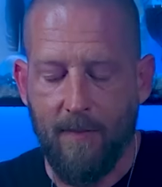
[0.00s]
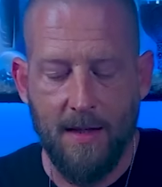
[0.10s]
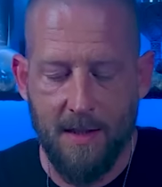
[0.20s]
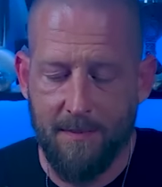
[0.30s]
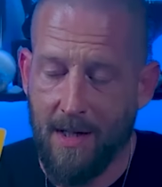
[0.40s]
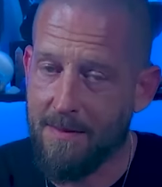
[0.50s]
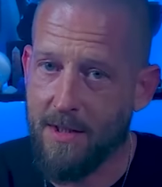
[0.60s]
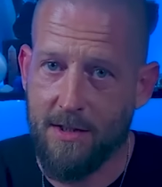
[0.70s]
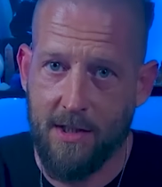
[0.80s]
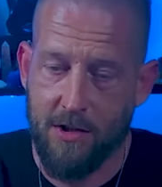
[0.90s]
Sometimes
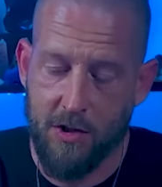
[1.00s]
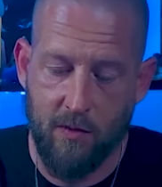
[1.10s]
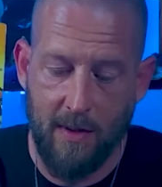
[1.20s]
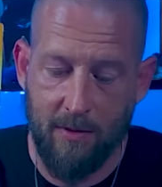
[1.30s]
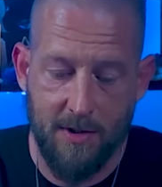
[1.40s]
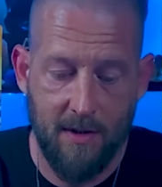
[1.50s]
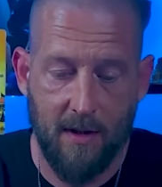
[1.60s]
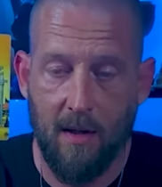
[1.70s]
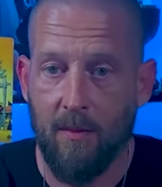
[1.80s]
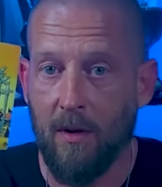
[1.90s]
this can just represent
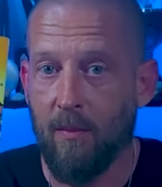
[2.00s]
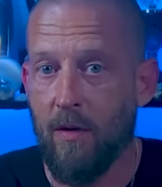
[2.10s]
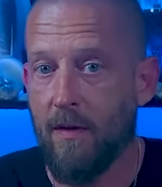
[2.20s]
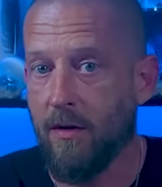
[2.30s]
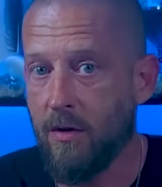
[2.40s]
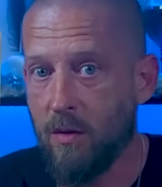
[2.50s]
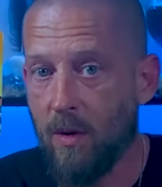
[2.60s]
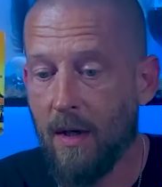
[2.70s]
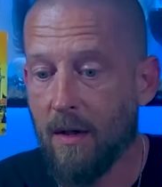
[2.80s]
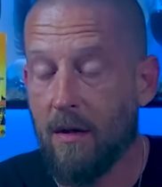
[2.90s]
coming up with a new
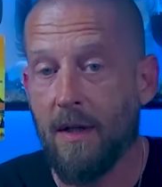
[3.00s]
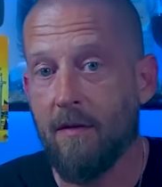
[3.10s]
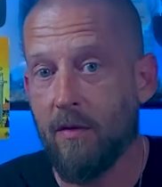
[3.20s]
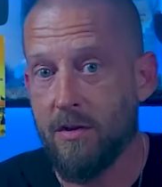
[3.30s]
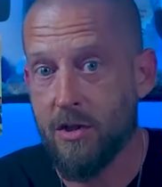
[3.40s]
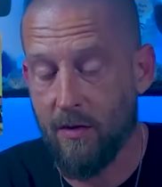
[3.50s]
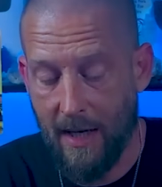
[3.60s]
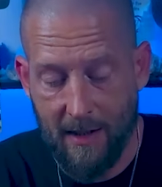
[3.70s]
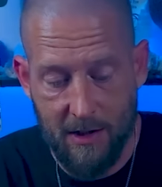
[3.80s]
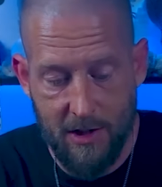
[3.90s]
clever
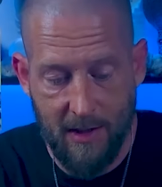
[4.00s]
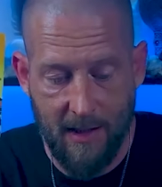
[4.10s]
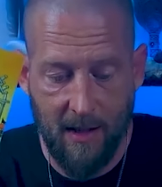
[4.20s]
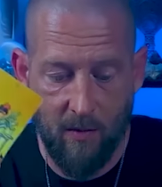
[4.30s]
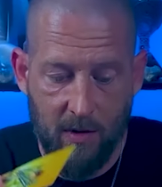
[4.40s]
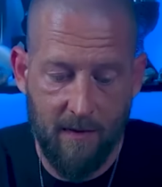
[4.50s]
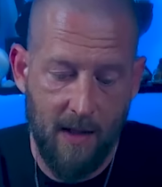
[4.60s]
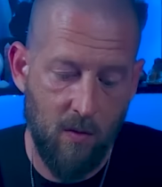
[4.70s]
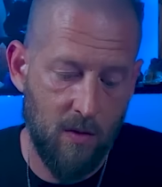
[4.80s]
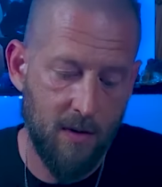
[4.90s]
strategy to get what
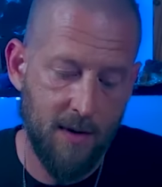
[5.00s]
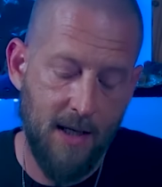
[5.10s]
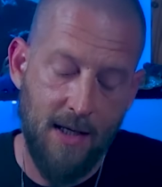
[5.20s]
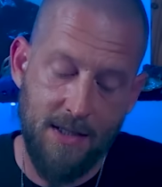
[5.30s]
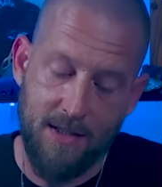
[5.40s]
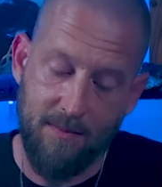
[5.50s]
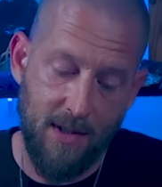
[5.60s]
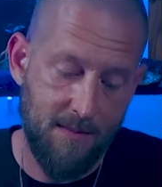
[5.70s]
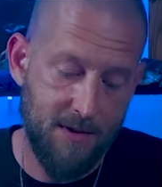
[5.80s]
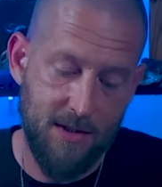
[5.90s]
they want.
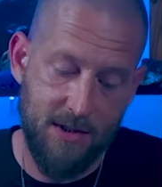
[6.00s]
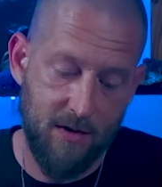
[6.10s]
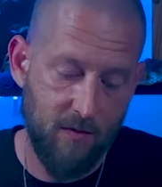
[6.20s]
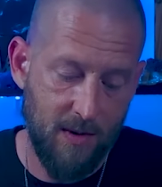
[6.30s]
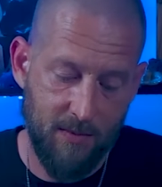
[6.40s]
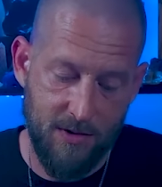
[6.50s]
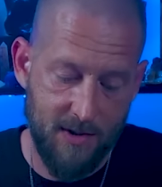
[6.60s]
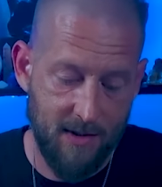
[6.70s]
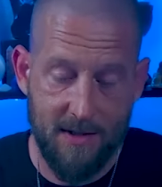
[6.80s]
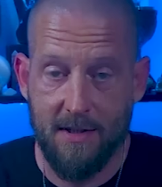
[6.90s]
Sometimes this can
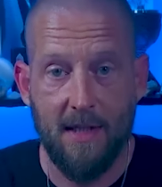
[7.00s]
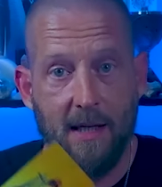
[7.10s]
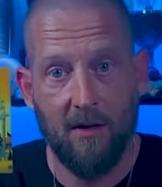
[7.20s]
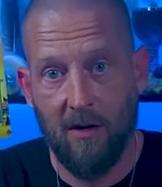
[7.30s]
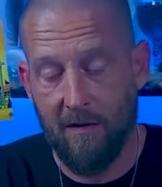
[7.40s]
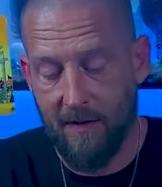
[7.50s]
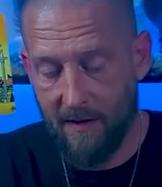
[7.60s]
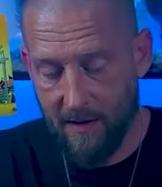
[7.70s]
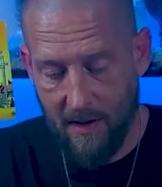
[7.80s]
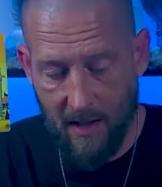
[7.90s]
represent sneaking off
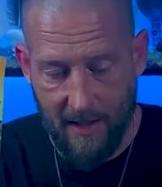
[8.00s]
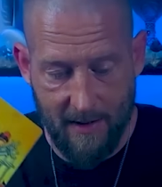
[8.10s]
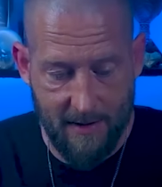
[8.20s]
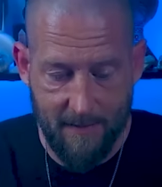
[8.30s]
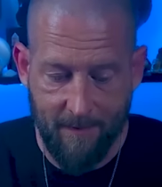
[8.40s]
in the night.